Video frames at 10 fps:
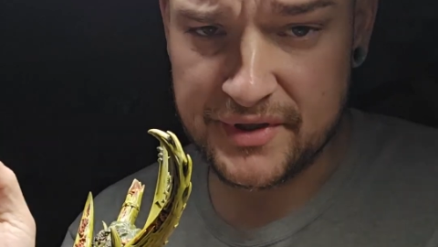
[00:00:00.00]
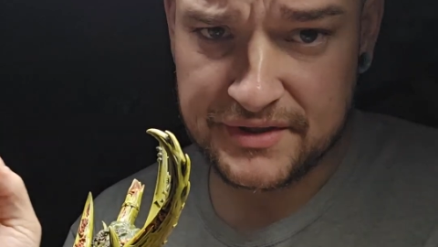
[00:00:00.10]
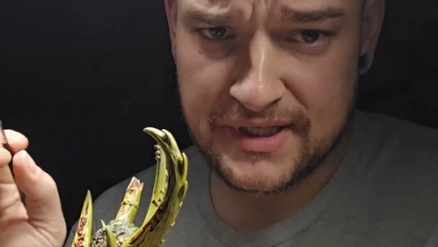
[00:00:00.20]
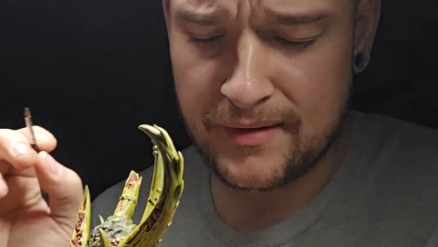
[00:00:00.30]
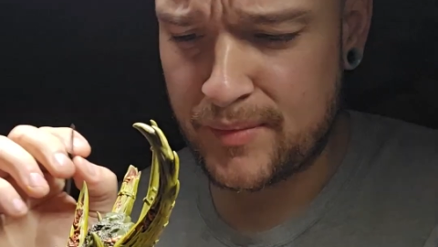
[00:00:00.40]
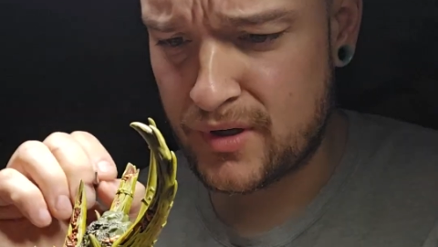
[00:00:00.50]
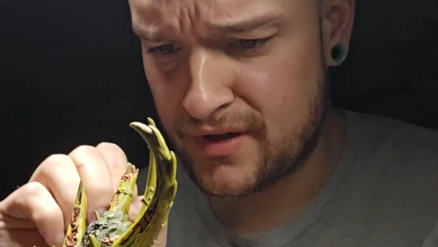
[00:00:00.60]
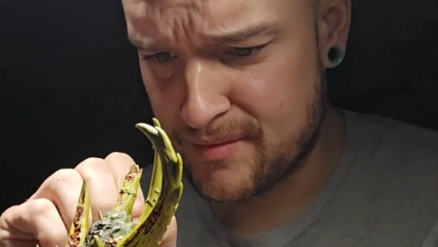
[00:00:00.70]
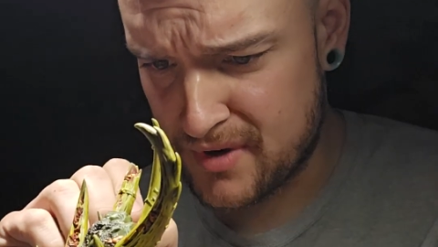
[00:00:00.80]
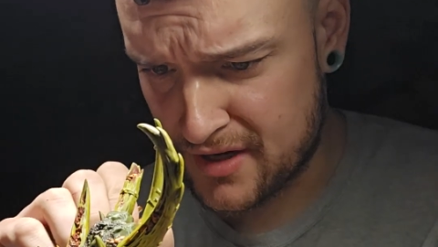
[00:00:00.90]
built up
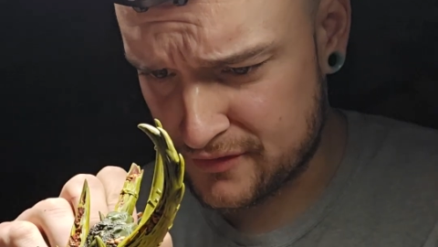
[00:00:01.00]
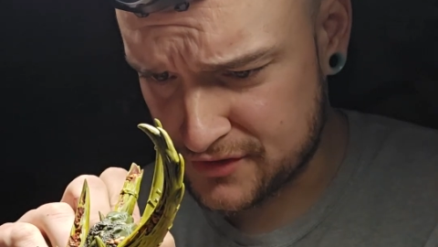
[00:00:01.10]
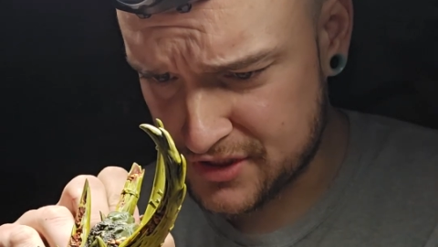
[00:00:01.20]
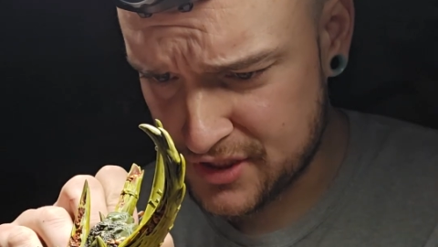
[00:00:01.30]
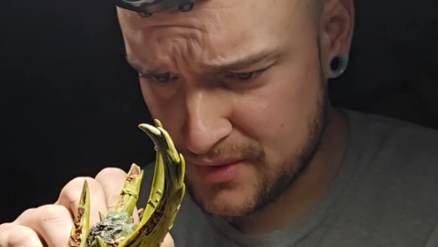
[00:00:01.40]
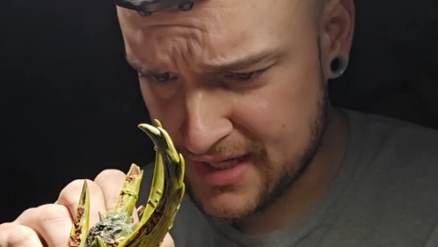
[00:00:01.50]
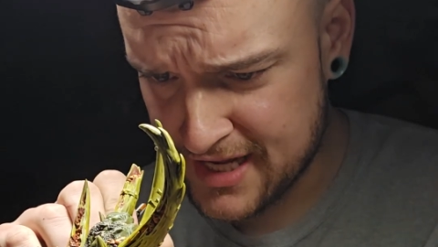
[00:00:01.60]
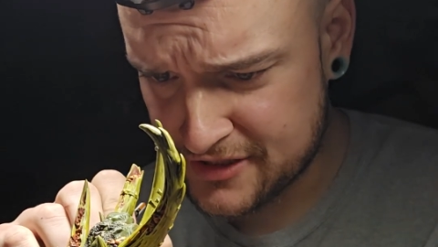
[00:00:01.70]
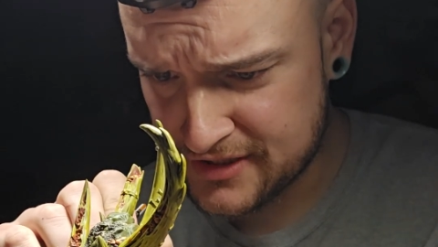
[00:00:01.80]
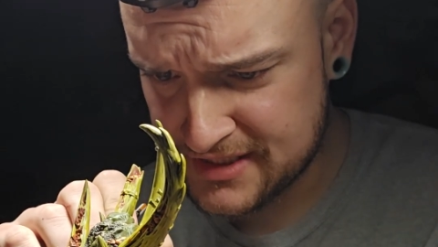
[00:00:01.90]
on the model so you
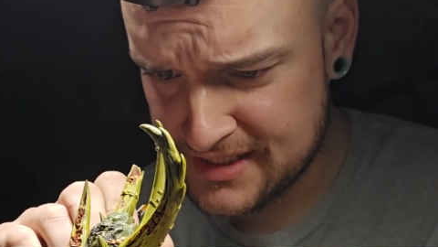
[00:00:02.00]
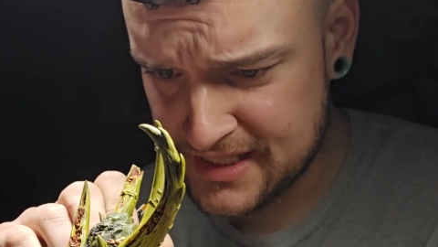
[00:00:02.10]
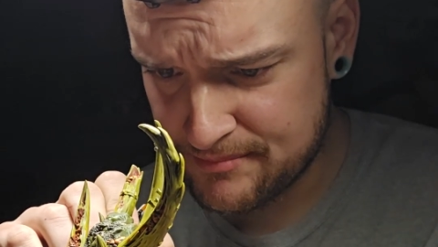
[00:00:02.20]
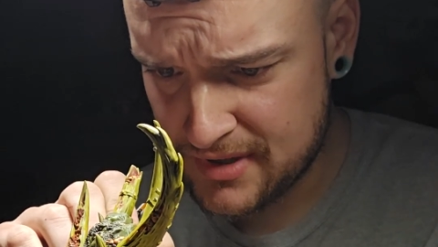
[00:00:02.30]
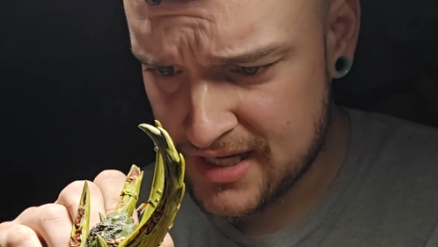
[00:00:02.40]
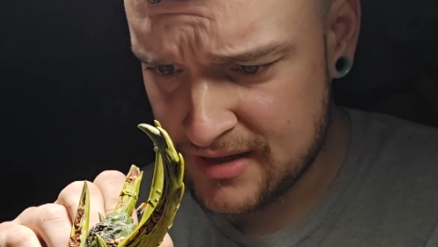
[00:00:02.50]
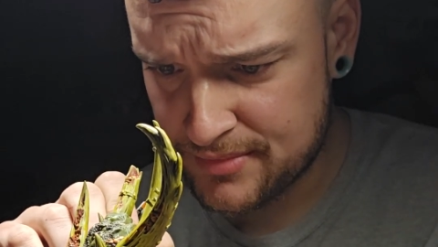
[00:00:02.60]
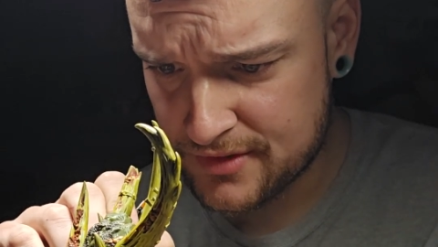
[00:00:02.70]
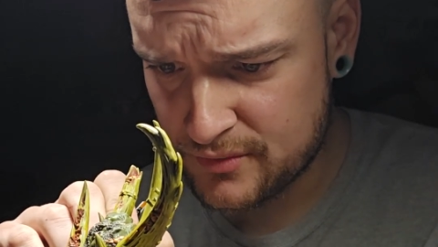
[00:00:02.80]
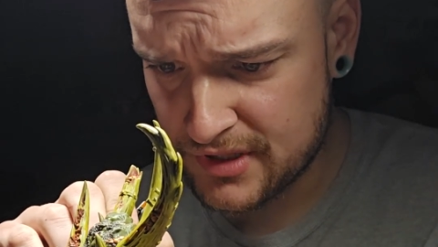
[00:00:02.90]
can actually see it
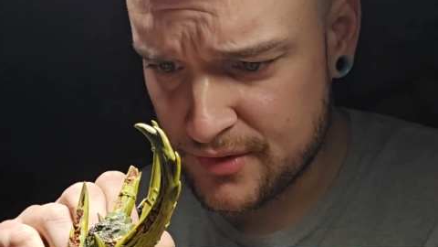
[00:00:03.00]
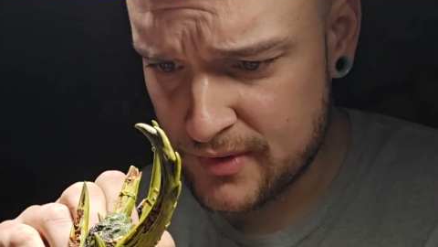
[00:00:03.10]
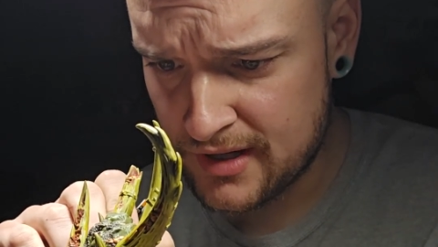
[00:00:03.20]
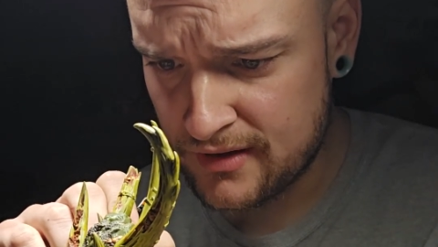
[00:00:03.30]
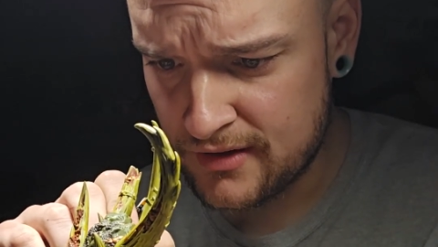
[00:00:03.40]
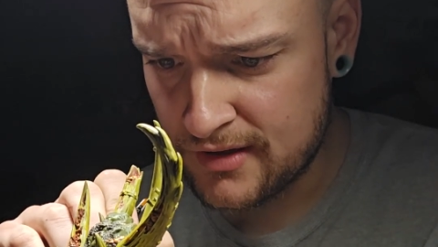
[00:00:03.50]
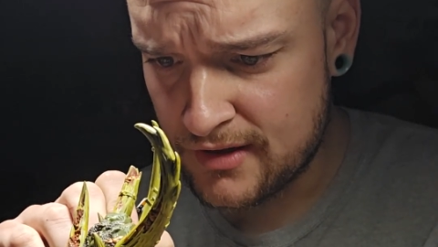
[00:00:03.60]
pop really well.